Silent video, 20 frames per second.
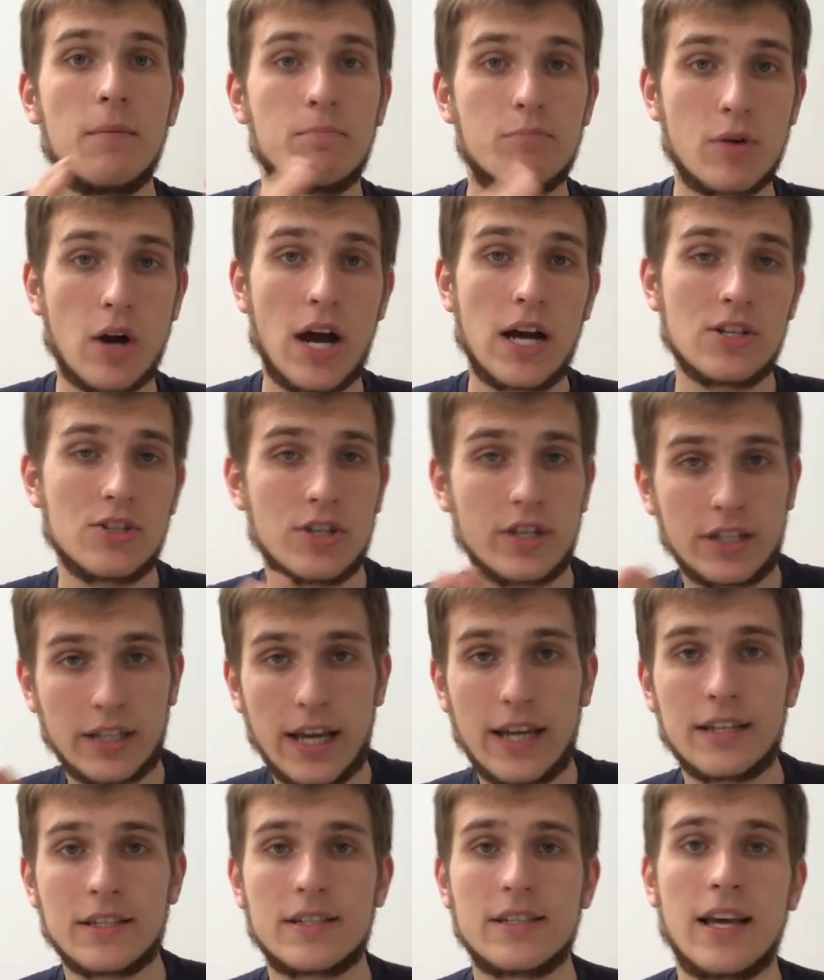project
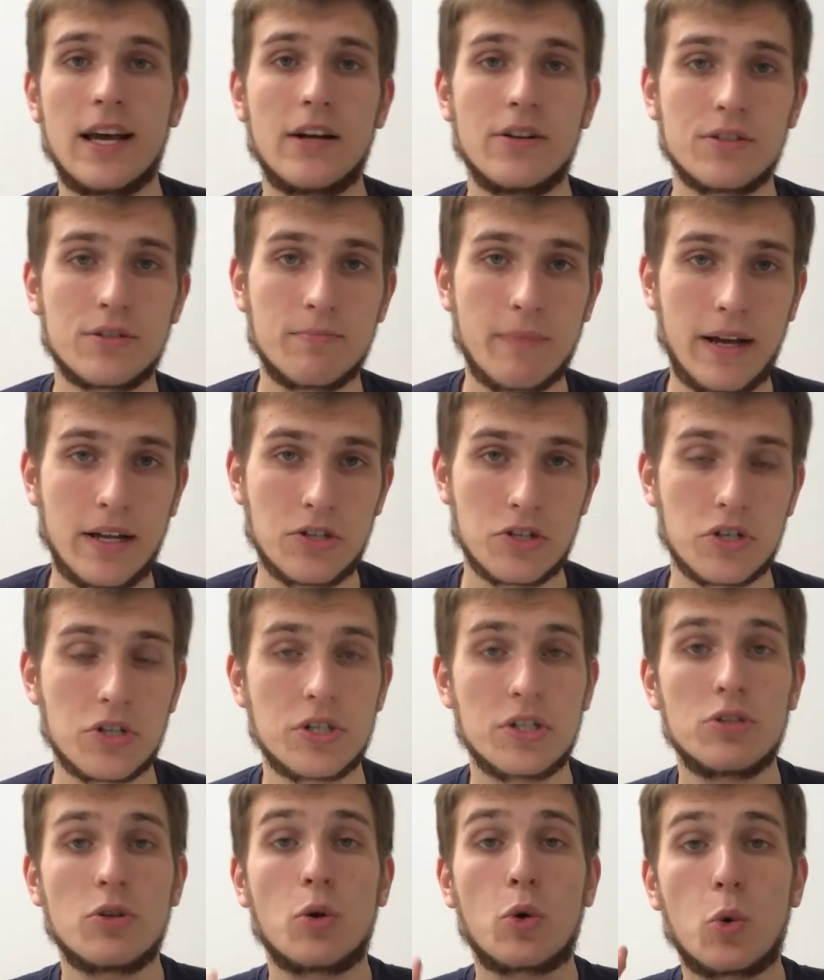and sales
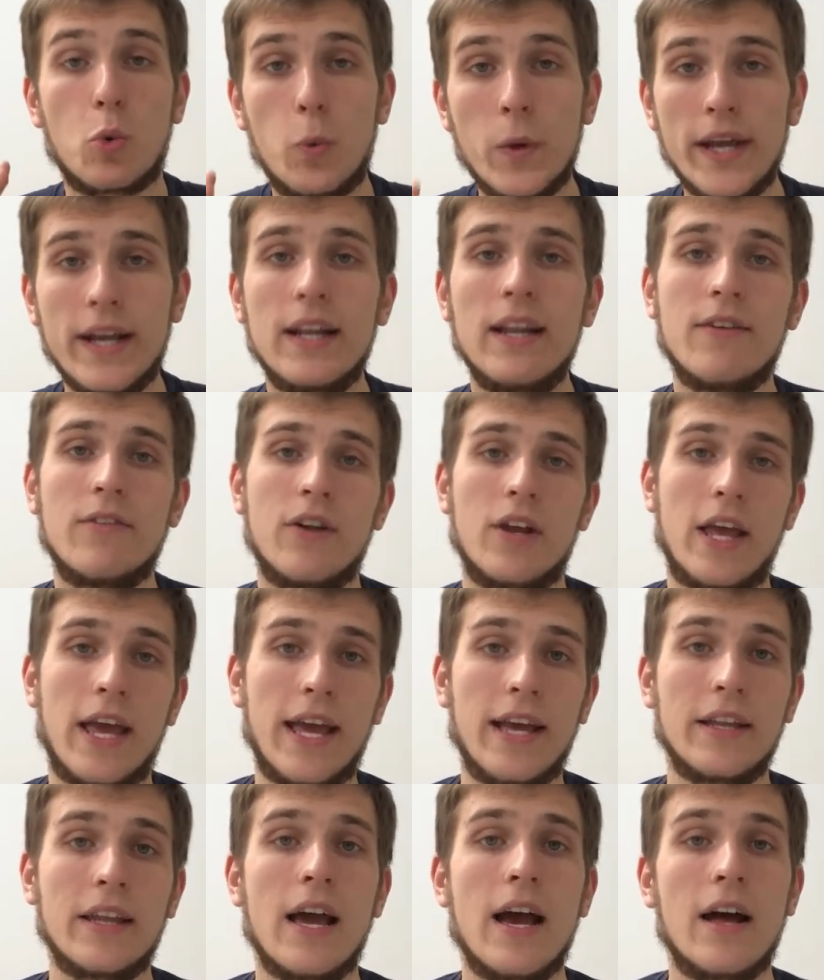managers to quickly
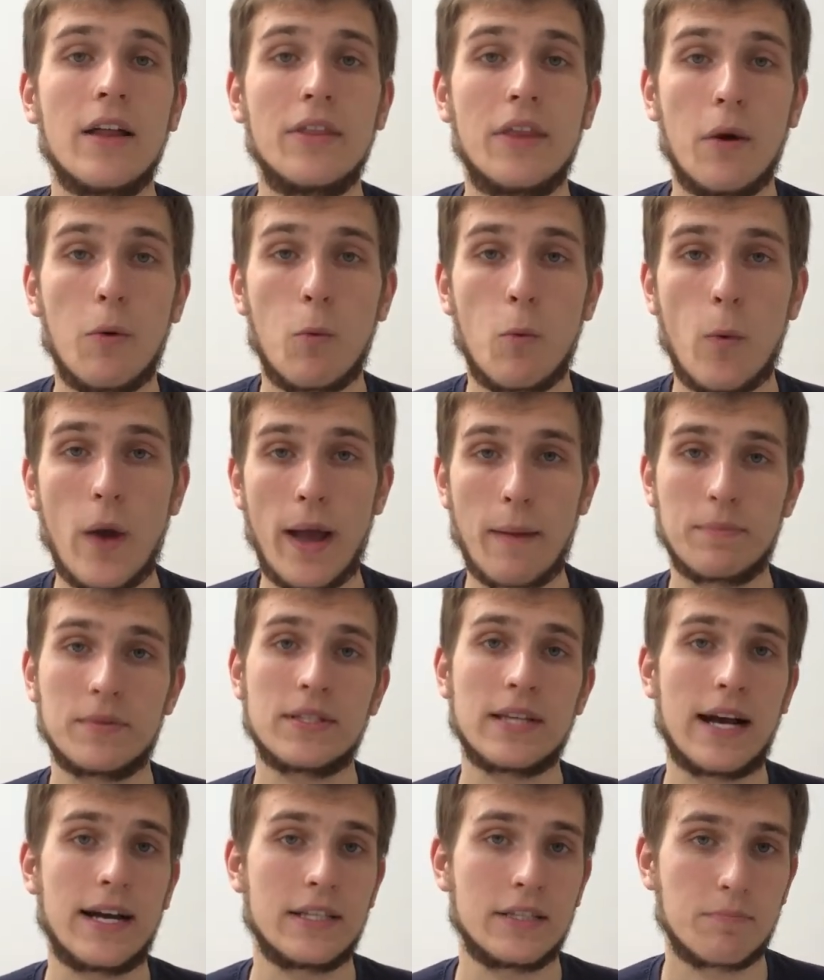evaluate the
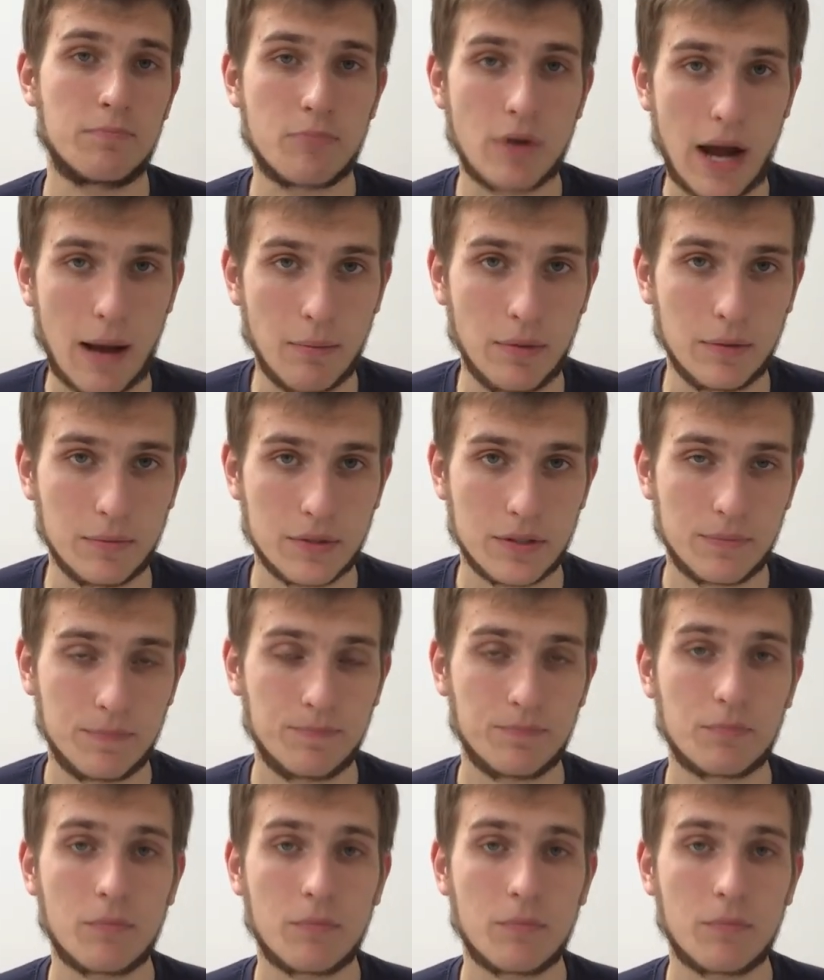website's problems.